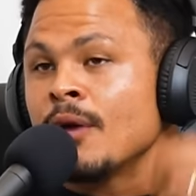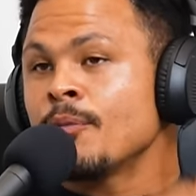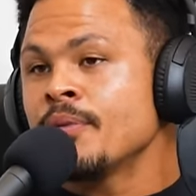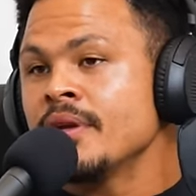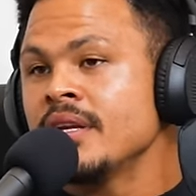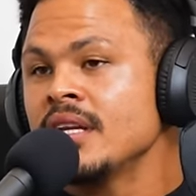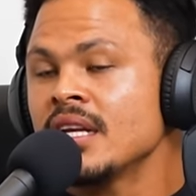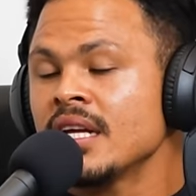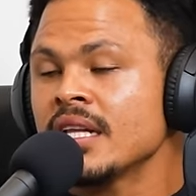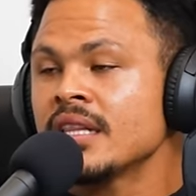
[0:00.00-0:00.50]

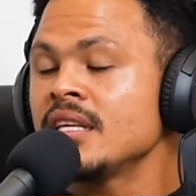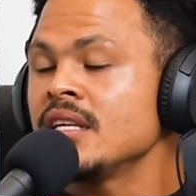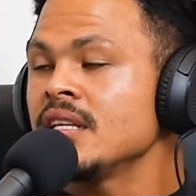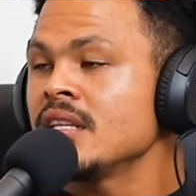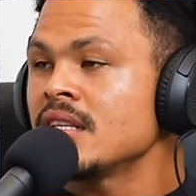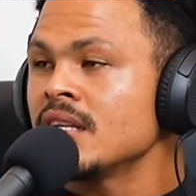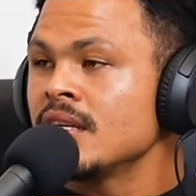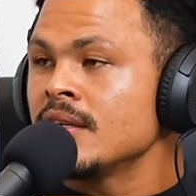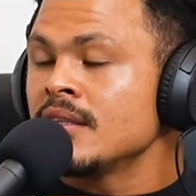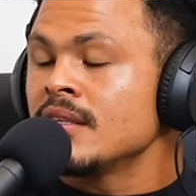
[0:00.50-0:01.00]
opinion, I
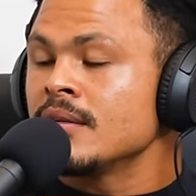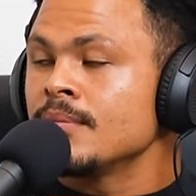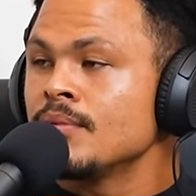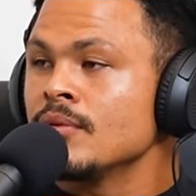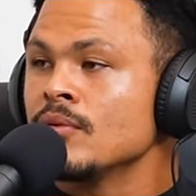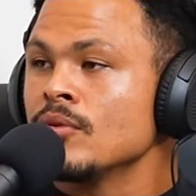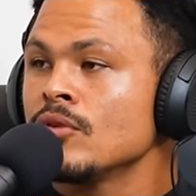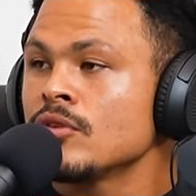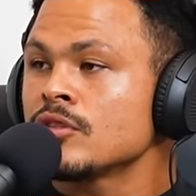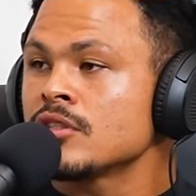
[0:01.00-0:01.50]
think the, the
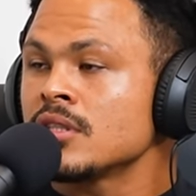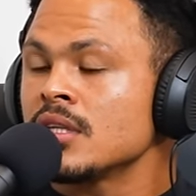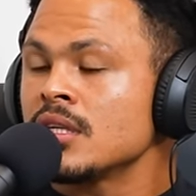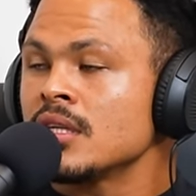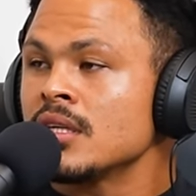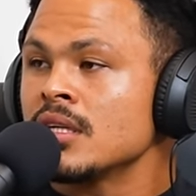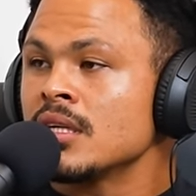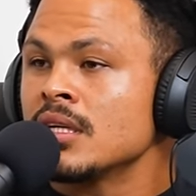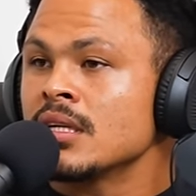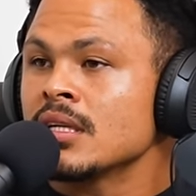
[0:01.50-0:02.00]
Bulls
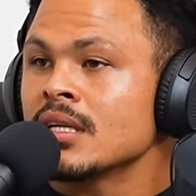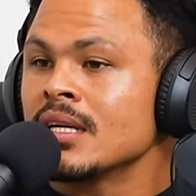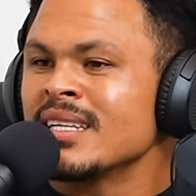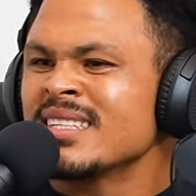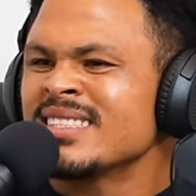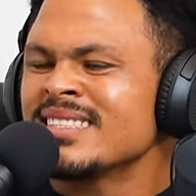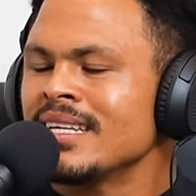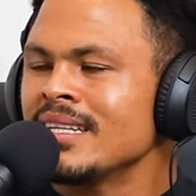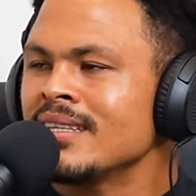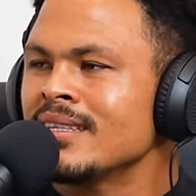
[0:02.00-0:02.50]
are going to
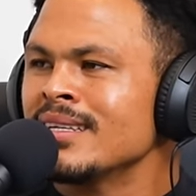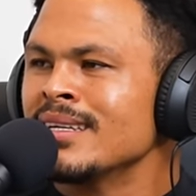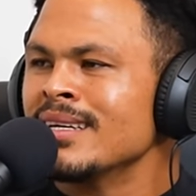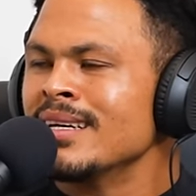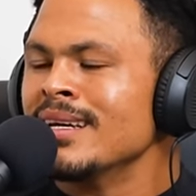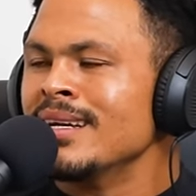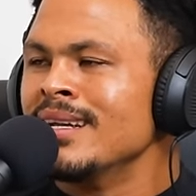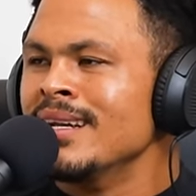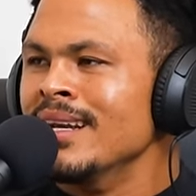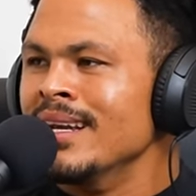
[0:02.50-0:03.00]
send
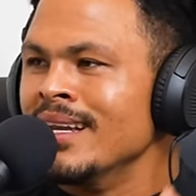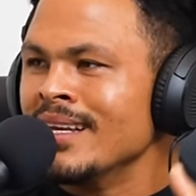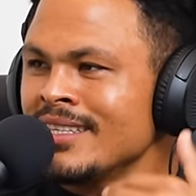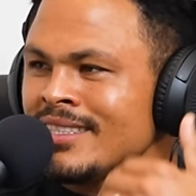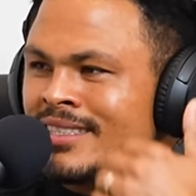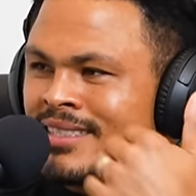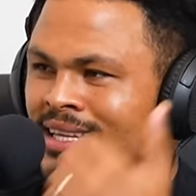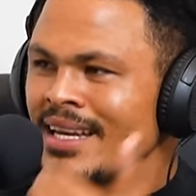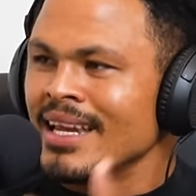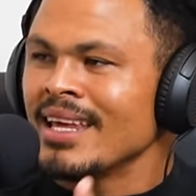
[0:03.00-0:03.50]
a, a
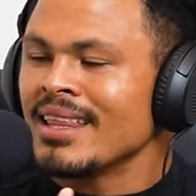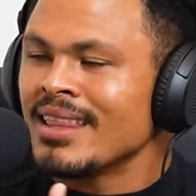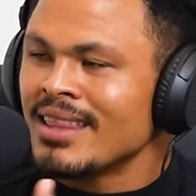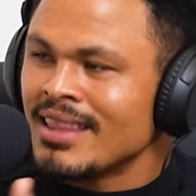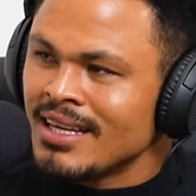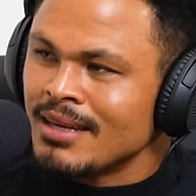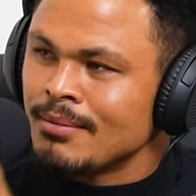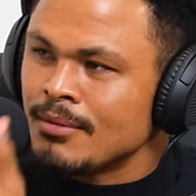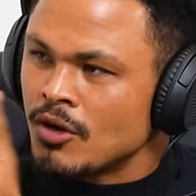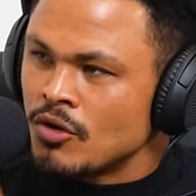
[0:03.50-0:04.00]
less-strength
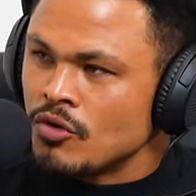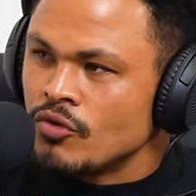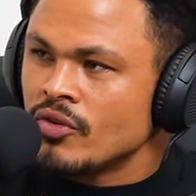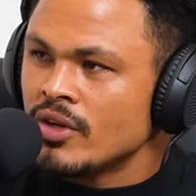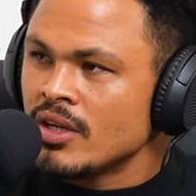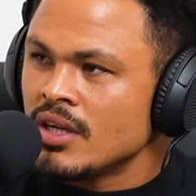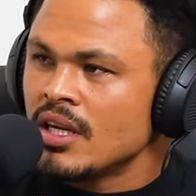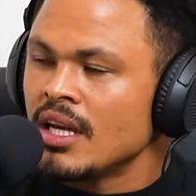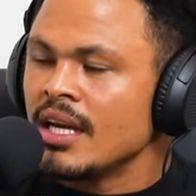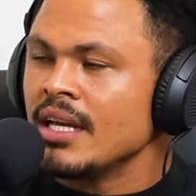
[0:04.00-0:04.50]
team
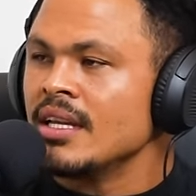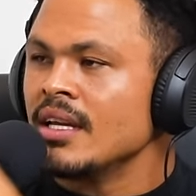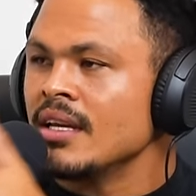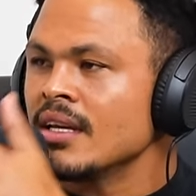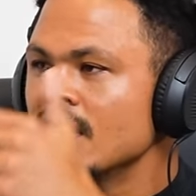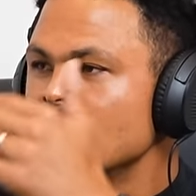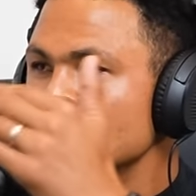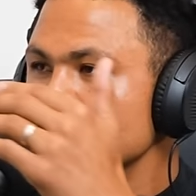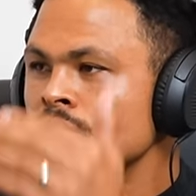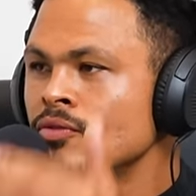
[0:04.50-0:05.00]
over and they're
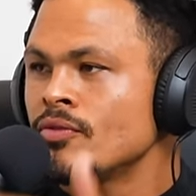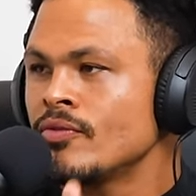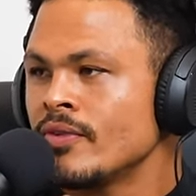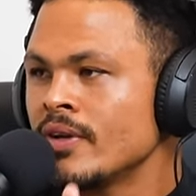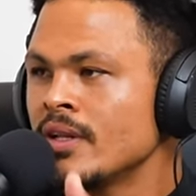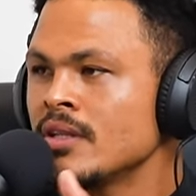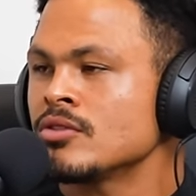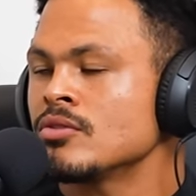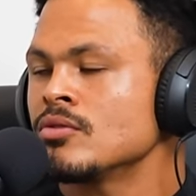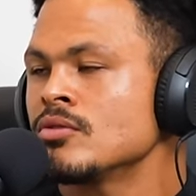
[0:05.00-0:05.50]
going to
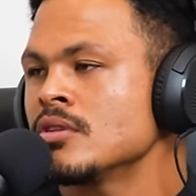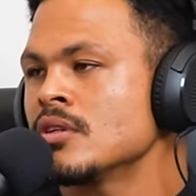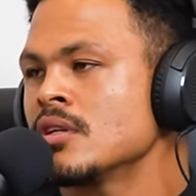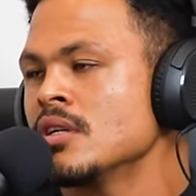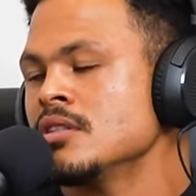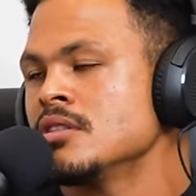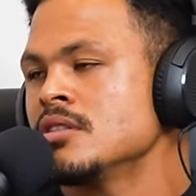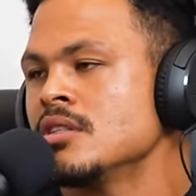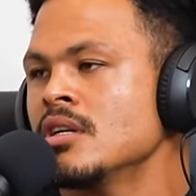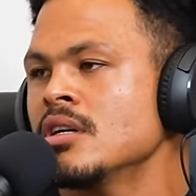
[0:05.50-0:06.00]
fall short
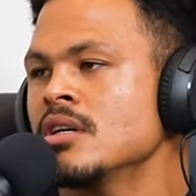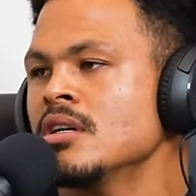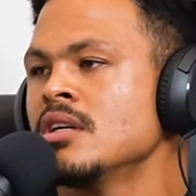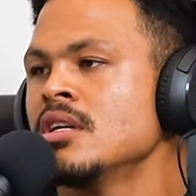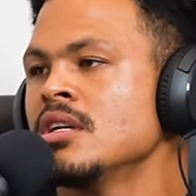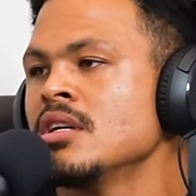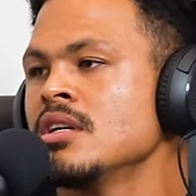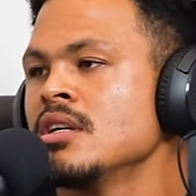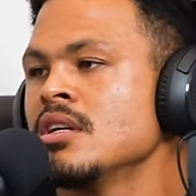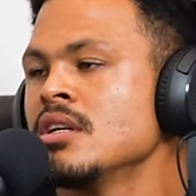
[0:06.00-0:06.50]
against... Uh,
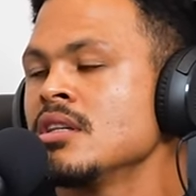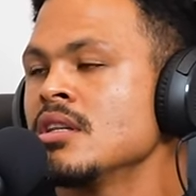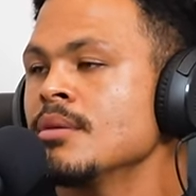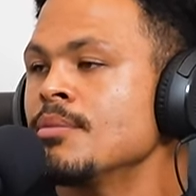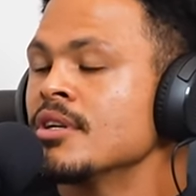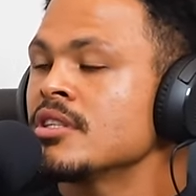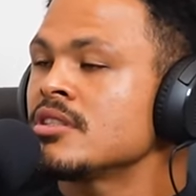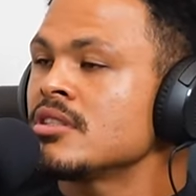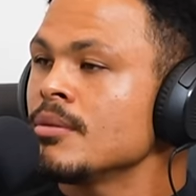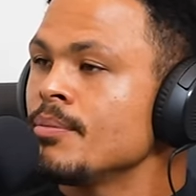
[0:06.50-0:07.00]
The
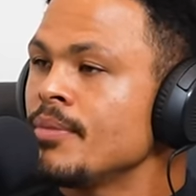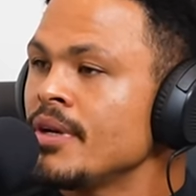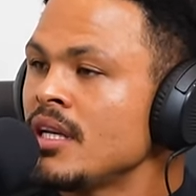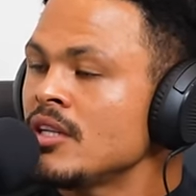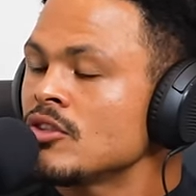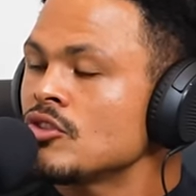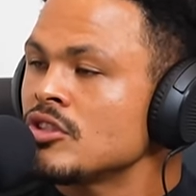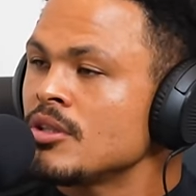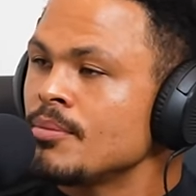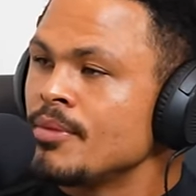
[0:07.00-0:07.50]
Bristol
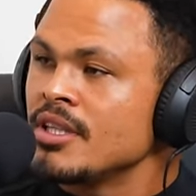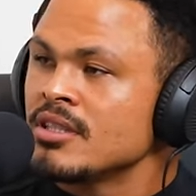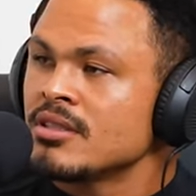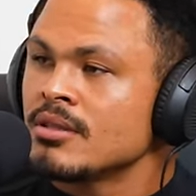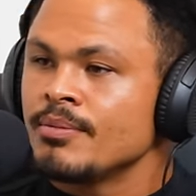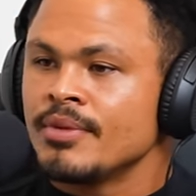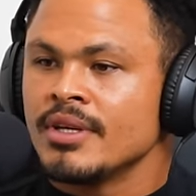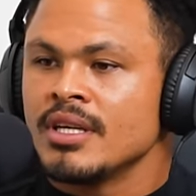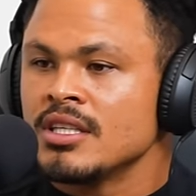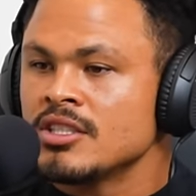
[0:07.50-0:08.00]
Bears, because the
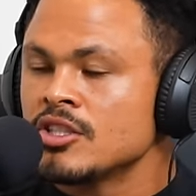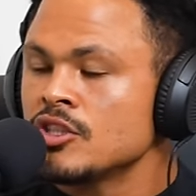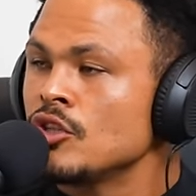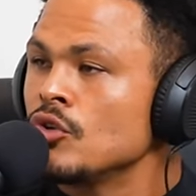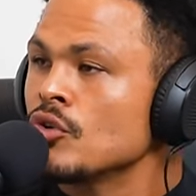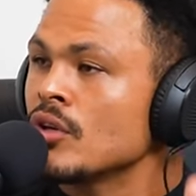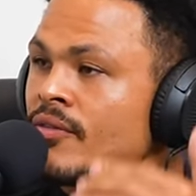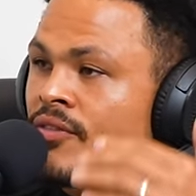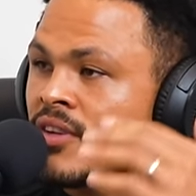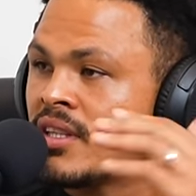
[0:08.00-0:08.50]
Bristol Bears is
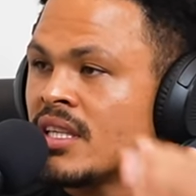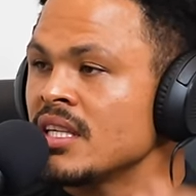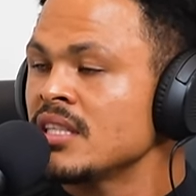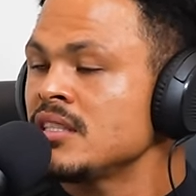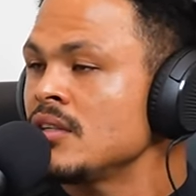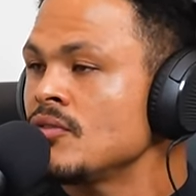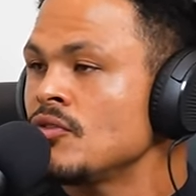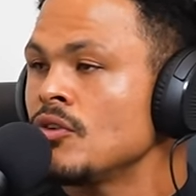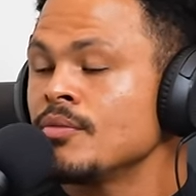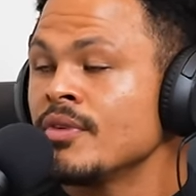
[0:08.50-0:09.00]
looking
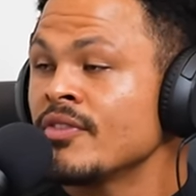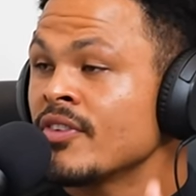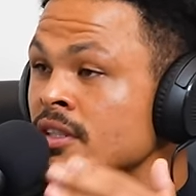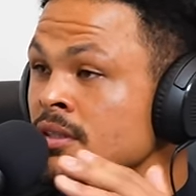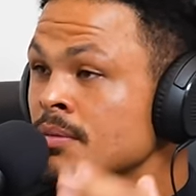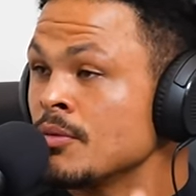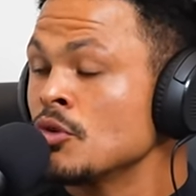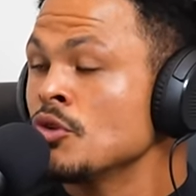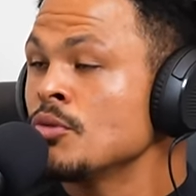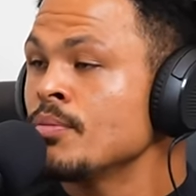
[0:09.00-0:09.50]
fantastic form. They've got
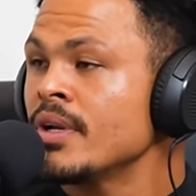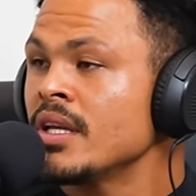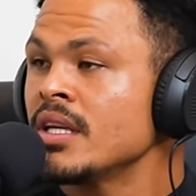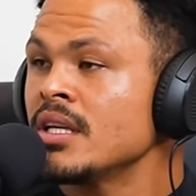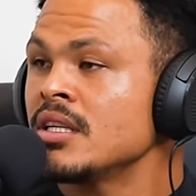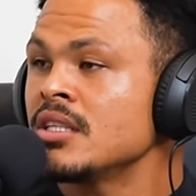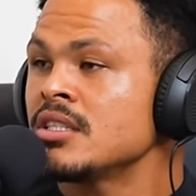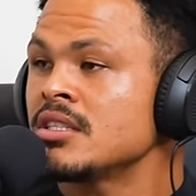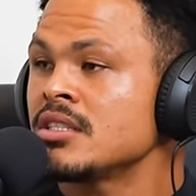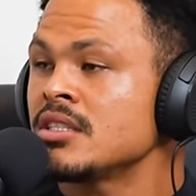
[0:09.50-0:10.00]
some good
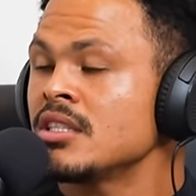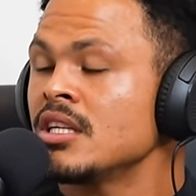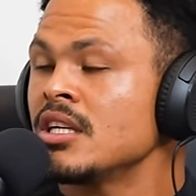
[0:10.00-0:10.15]
players.